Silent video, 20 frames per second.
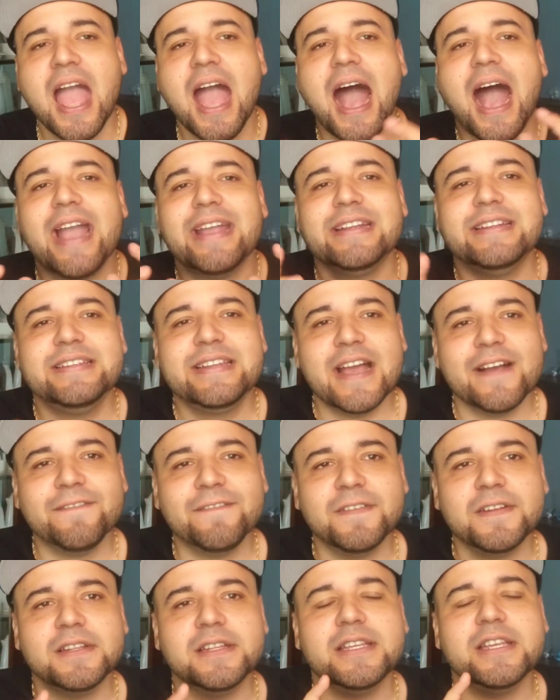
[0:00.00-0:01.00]
I
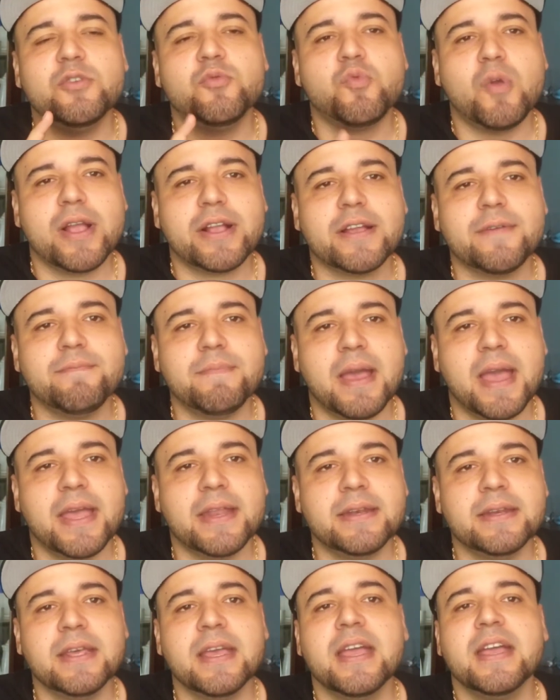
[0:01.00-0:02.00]
definitely
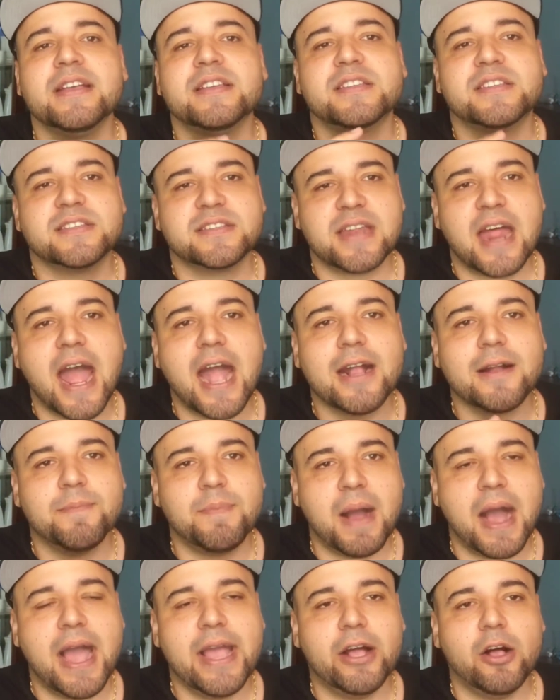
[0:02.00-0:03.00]
recommend
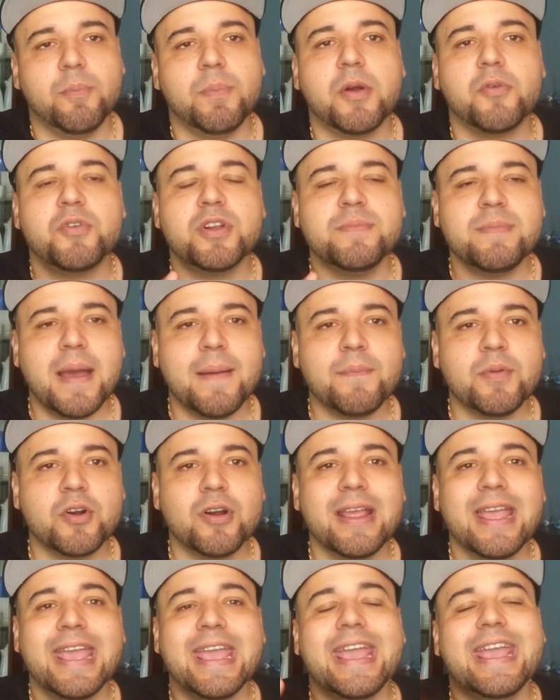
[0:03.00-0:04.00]
Stockpile. But
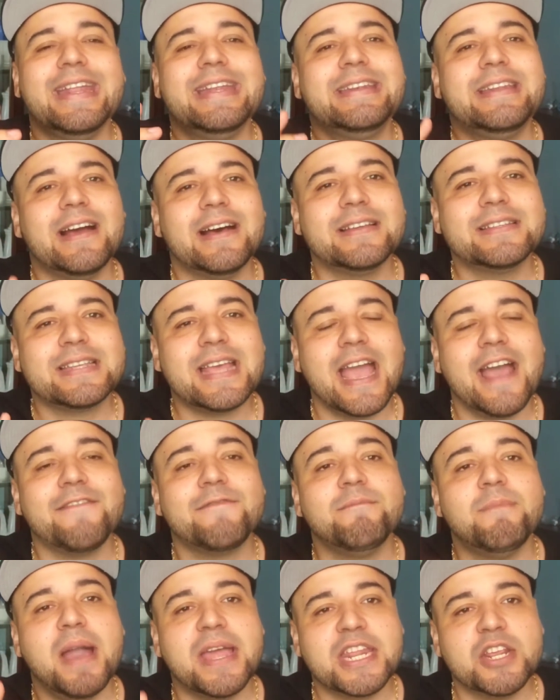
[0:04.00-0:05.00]
remember, it does have
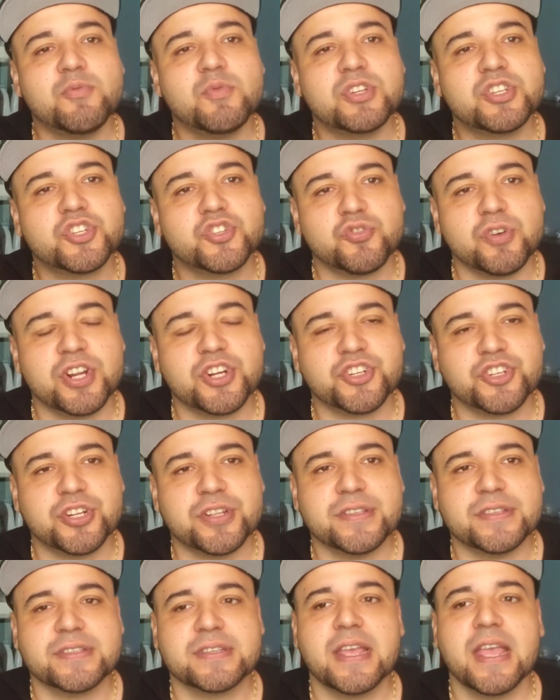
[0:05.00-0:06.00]
many
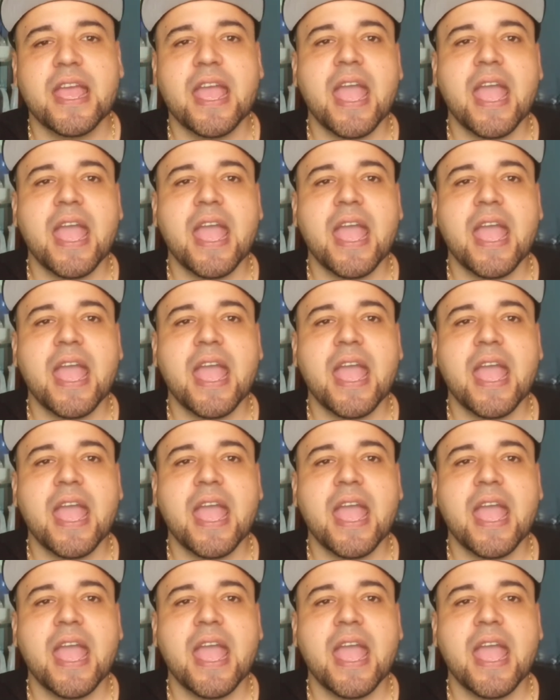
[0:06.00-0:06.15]
restrictions.